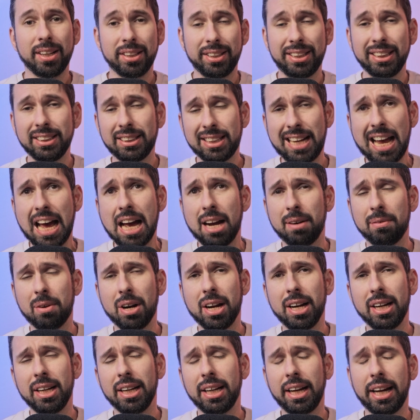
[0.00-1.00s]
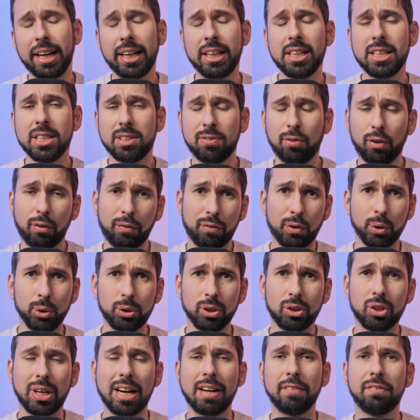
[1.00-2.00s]
This camera is for
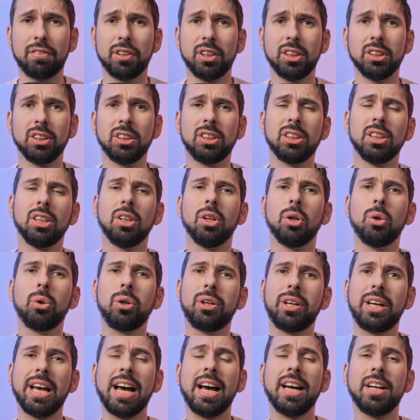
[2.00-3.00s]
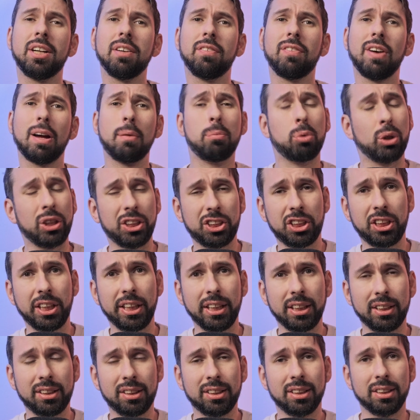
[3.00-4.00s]
photographers who kind of
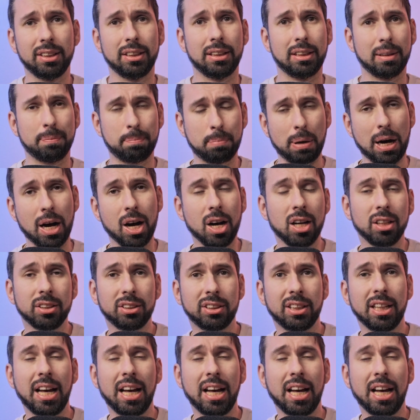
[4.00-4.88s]
appreciate the past